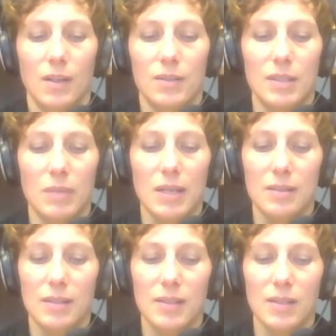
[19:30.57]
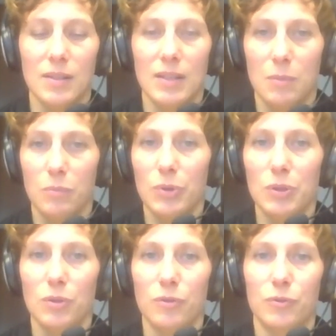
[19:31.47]
CMS has a
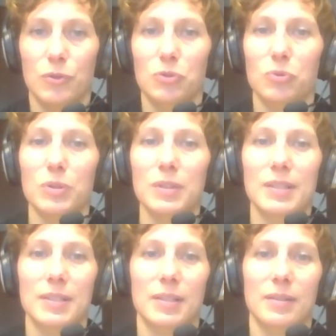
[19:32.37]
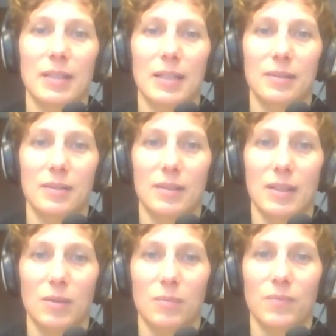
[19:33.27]
number of tools that
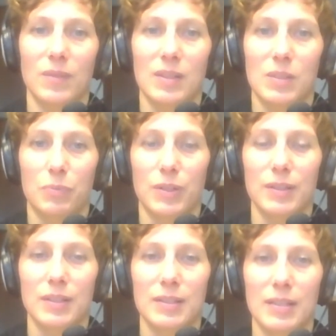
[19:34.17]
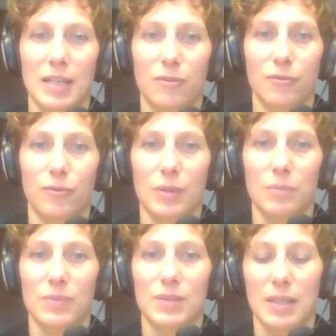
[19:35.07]
its parties have
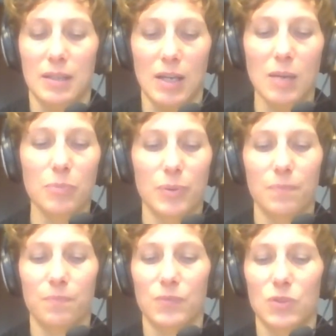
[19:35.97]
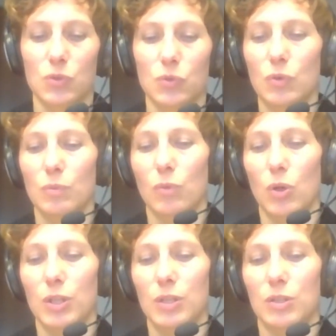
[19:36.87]
set up to
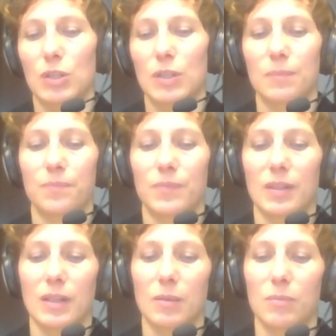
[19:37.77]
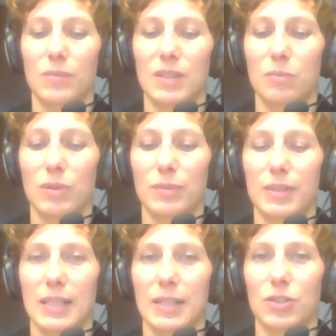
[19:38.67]
monitor the
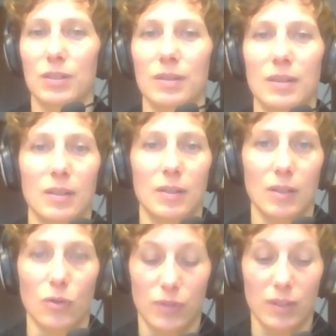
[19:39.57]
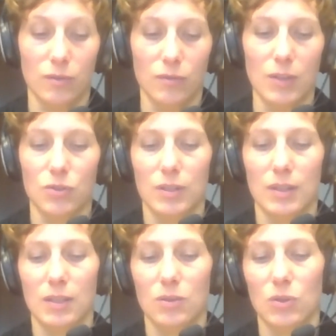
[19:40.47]
implementation of the convention,
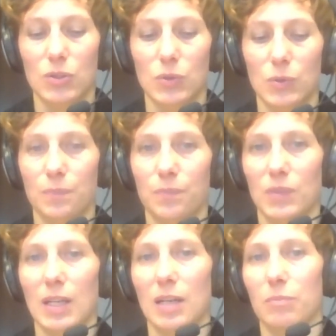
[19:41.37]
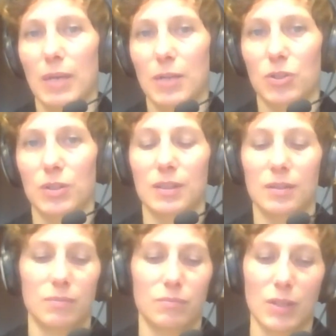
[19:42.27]
and also measure
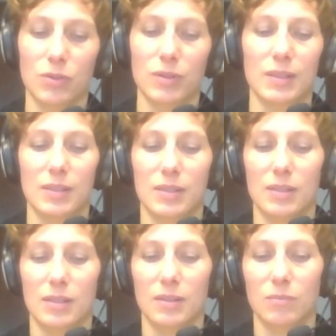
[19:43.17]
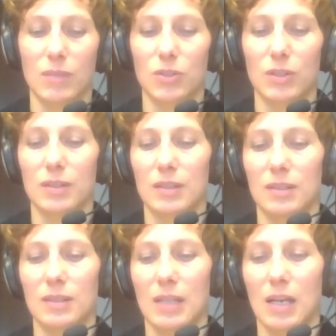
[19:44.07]
it and
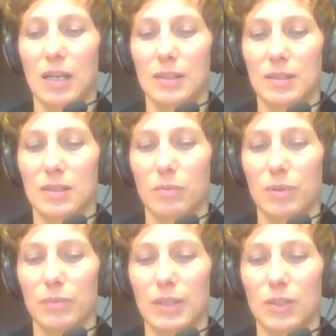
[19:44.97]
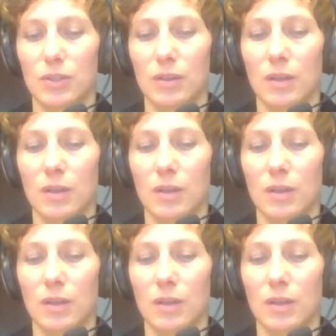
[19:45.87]
enhance its implementation.